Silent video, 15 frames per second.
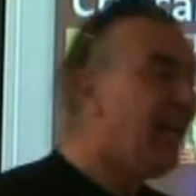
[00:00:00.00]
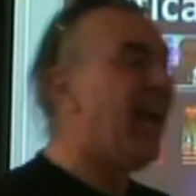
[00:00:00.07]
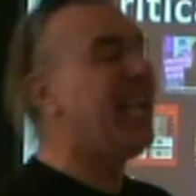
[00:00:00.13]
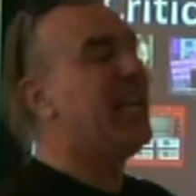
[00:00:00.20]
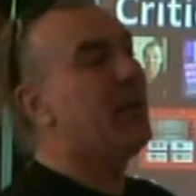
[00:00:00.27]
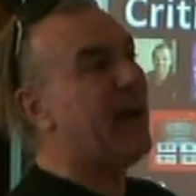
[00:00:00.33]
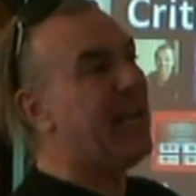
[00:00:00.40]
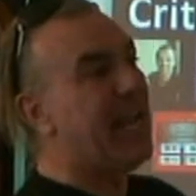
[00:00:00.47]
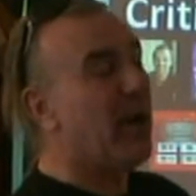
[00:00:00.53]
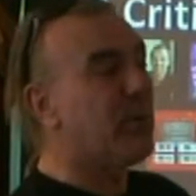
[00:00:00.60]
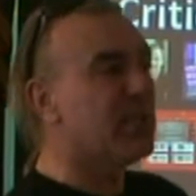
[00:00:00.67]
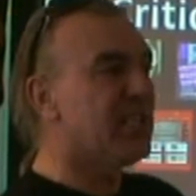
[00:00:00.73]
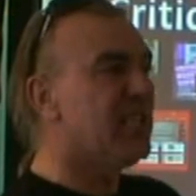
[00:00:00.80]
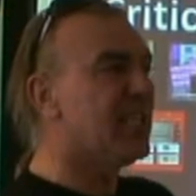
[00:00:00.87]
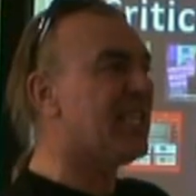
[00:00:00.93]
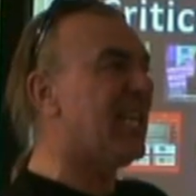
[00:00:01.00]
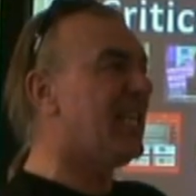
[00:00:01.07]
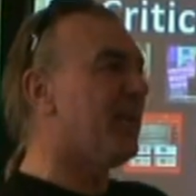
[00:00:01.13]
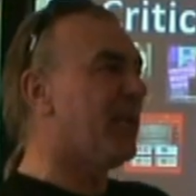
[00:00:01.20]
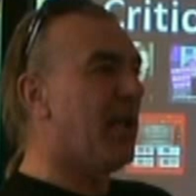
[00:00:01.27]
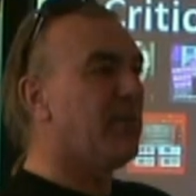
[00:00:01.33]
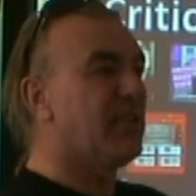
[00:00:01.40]
Anyway, I was going to
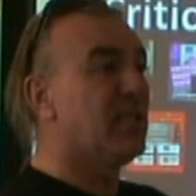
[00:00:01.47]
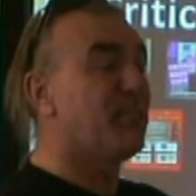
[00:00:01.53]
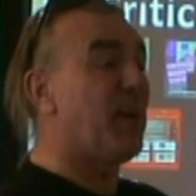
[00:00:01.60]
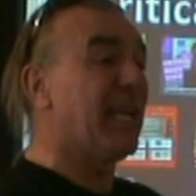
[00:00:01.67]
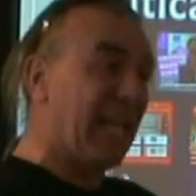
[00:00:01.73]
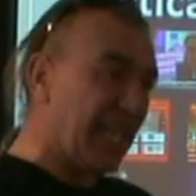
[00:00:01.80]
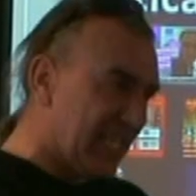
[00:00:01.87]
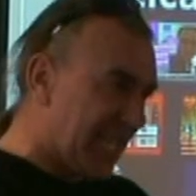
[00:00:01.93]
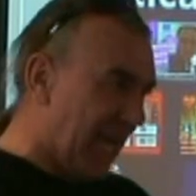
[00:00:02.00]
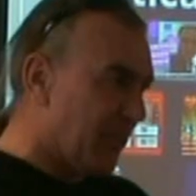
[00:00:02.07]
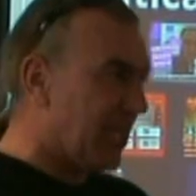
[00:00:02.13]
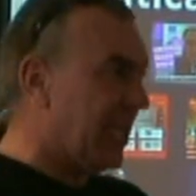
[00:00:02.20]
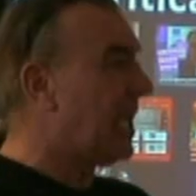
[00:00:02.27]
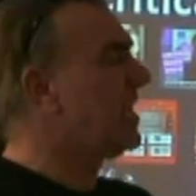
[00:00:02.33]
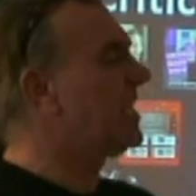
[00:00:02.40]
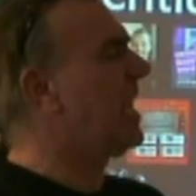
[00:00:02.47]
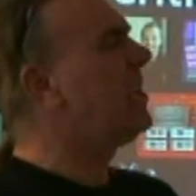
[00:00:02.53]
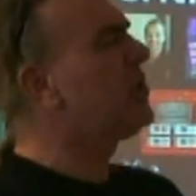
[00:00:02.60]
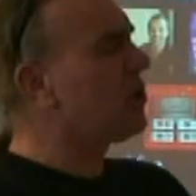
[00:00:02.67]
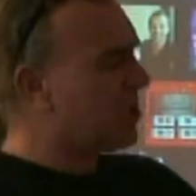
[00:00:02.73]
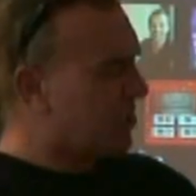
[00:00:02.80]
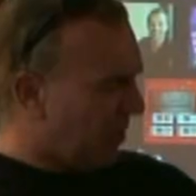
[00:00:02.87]
send them a notice back accepting it and
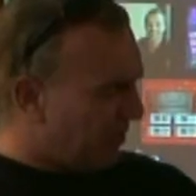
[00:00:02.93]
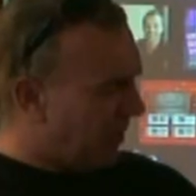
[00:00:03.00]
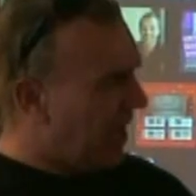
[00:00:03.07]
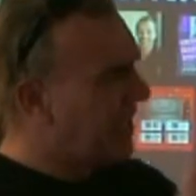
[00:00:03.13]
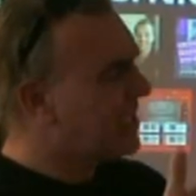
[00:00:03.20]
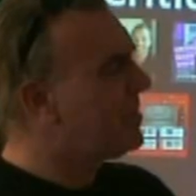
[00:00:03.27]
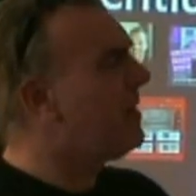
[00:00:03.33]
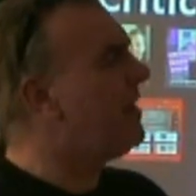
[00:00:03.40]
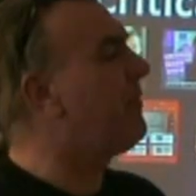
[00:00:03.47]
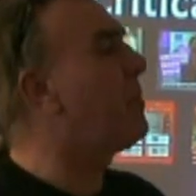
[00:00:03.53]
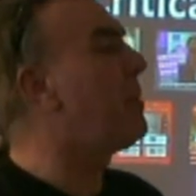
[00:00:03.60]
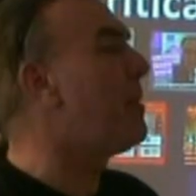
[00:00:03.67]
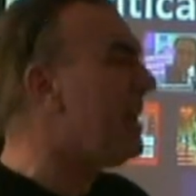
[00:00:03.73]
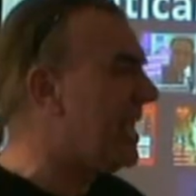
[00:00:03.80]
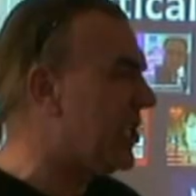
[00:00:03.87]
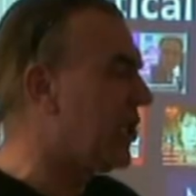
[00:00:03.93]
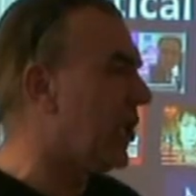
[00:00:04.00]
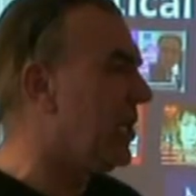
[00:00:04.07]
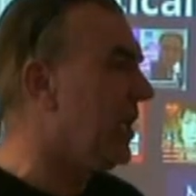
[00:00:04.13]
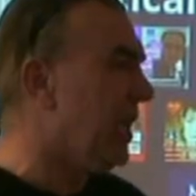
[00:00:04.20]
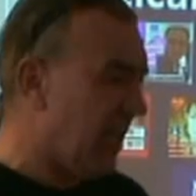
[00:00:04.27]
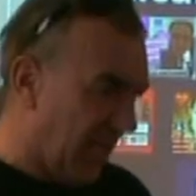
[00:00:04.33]
saying, just apply to me for
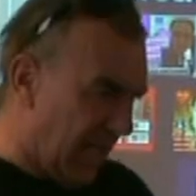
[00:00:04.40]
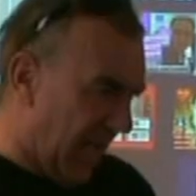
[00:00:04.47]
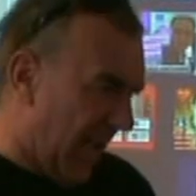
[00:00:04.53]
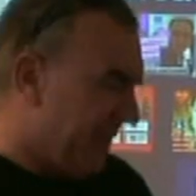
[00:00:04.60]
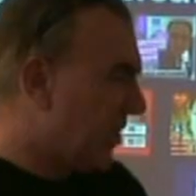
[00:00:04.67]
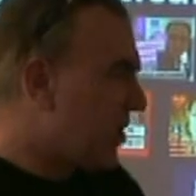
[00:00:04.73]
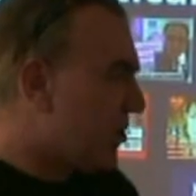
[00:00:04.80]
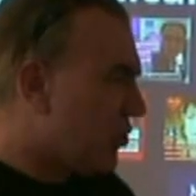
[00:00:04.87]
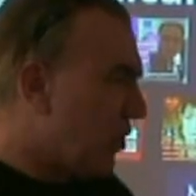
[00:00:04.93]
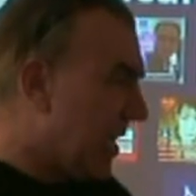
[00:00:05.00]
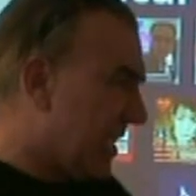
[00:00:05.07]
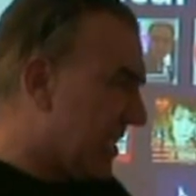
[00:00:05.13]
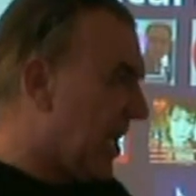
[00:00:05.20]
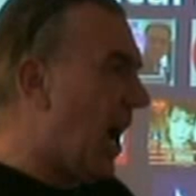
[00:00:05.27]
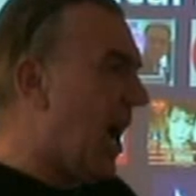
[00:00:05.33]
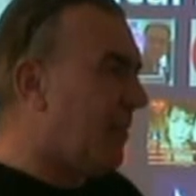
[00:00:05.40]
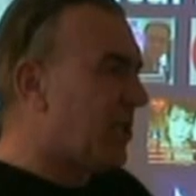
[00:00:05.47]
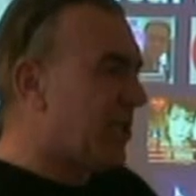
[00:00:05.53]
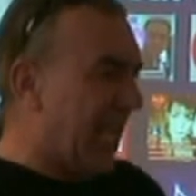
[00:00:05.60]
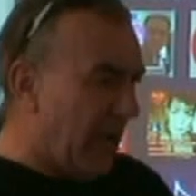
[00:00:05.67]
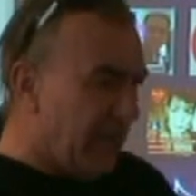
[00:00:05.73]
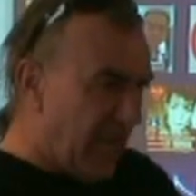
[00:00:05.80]
permission. I have a strict time
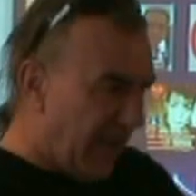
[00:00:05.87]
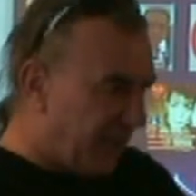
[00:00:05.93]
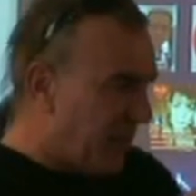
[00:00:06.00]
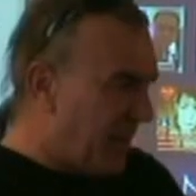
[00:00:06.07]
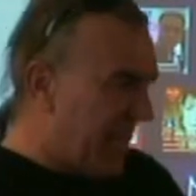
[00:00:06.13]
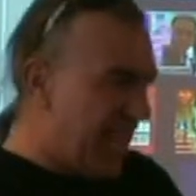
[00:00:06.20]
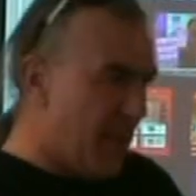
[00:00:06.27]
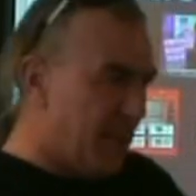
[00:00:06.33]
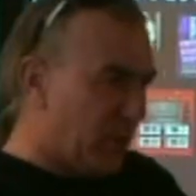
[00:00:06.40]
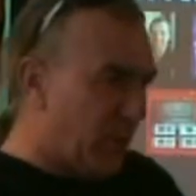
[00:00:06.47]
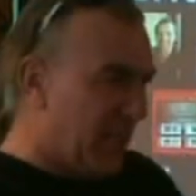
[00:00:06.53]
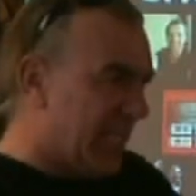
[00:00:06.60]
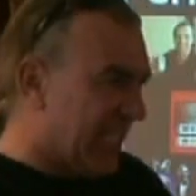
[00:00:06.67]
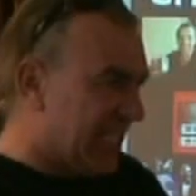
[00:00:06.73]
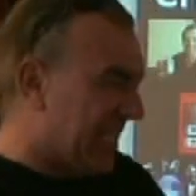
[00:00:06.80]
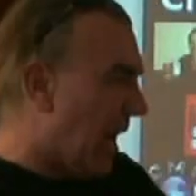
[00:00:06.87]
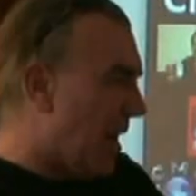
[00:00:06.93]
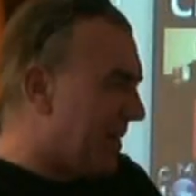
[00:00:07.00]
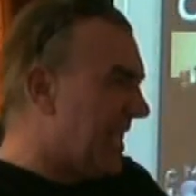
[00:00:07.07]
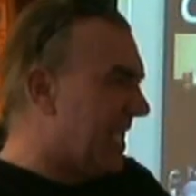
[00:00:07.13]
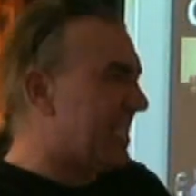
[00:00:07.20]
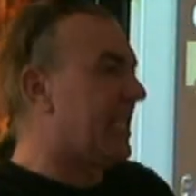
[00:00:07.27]
scale. You have to be here between this
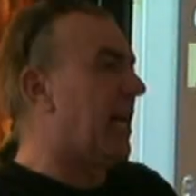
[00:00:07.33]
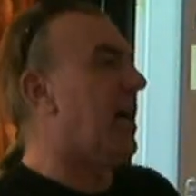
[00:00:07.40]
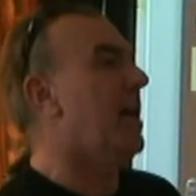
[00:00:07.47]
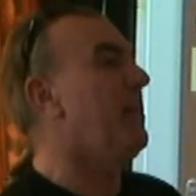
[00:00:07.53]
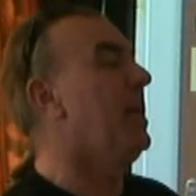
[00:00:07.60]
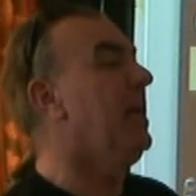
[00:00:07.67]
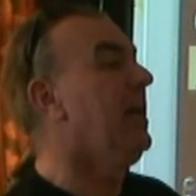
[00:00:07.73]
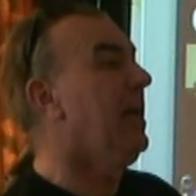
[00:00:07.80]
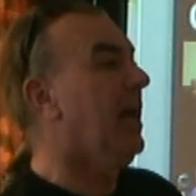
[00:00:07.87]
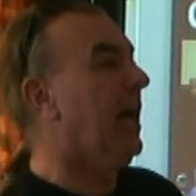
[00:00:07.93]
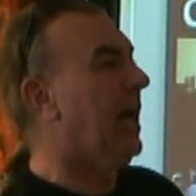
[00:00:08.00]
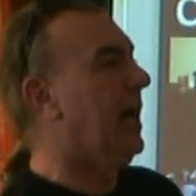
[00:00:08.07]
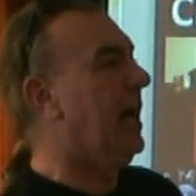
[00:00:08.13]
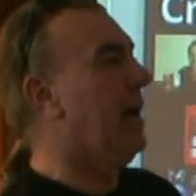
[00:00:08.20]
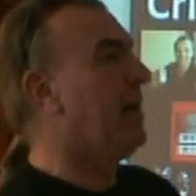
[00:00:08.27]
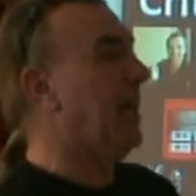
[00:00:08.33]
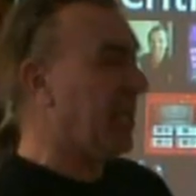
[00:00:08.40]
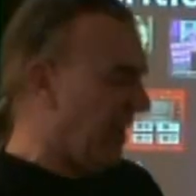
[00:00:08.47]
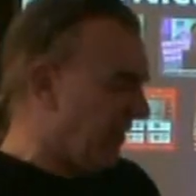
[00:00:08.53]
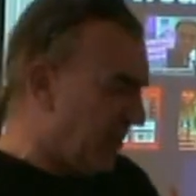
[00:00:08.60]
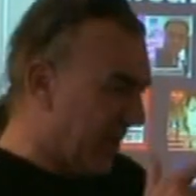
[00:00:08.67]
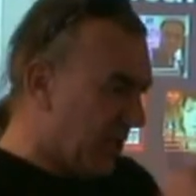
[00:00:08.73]
time and this time. And
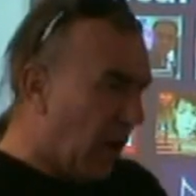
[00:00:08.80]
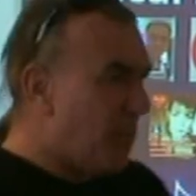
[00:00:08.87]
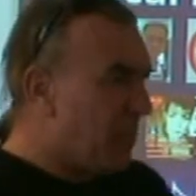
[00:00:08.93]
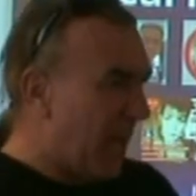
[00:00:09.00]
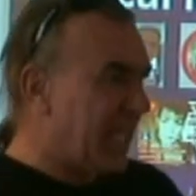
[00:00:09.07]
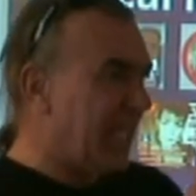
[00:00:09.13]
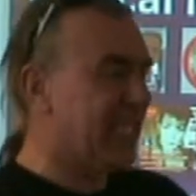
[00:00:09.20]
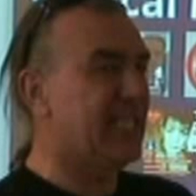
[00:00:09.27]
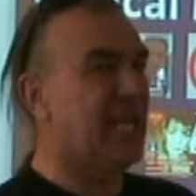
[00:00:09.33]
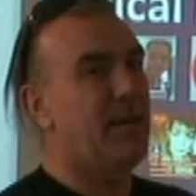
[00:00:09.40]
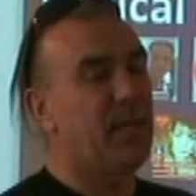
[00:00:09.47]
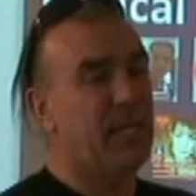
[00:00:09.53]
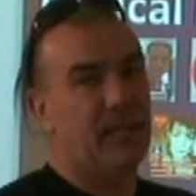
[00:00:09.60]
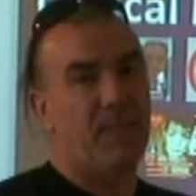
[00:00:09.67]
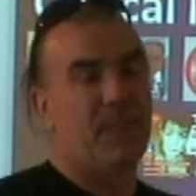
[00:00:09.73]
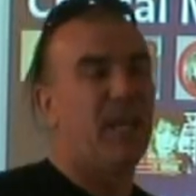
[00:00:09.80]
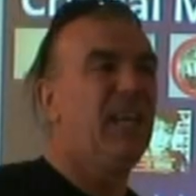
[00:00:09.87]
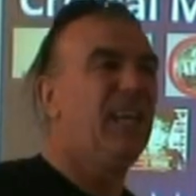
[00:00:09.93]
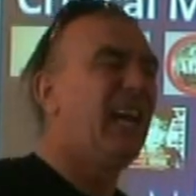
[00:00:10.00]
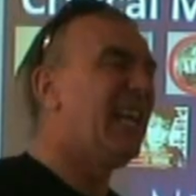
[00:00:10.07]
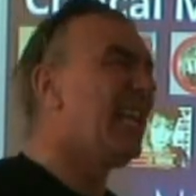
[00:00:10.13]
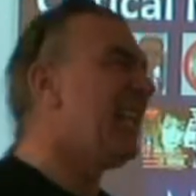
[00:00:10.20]
you have to be gone by this time.
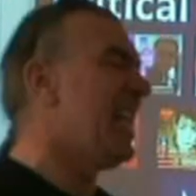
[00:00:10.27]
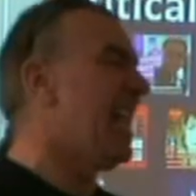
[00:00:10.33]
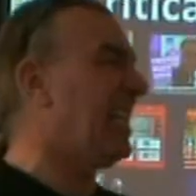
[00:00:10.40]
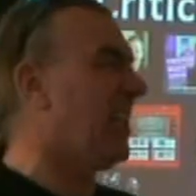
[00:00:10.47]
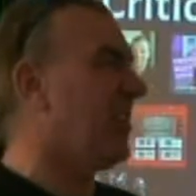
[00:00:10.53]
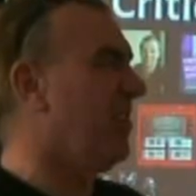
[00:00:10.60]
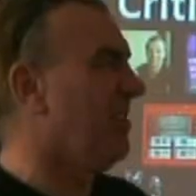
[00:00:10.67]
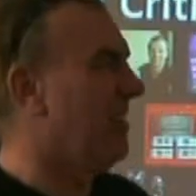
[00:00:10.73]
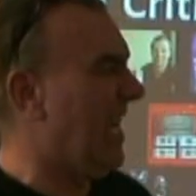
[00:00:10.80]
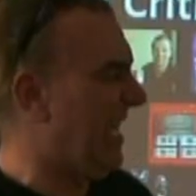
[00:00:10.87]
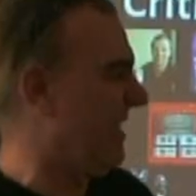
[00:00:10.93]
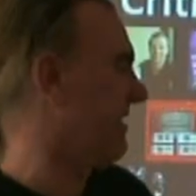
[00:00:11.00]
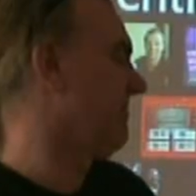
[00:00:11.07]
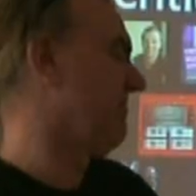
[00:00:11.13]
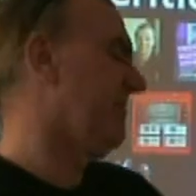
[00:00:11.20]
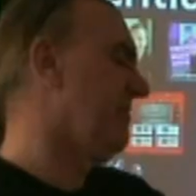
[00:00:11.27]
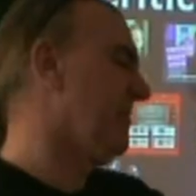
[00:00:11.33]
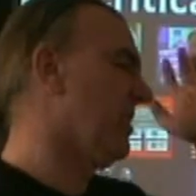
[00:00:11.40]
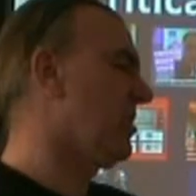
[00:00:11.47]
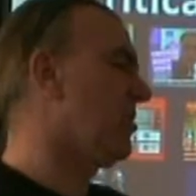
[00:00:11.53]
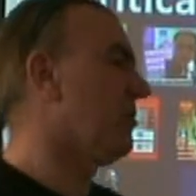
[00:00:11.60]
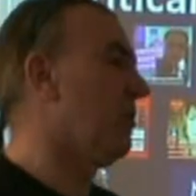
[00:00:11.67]
And in the end, I thought, ah,
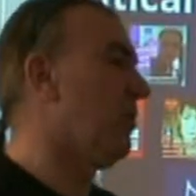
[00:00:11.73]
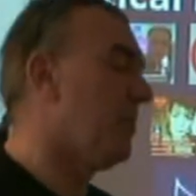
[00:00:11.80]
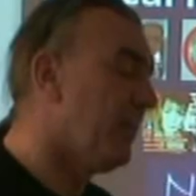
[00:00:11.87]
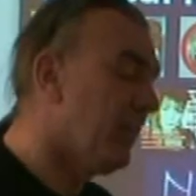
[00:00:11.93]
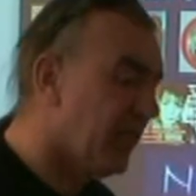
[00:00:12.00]
screw it.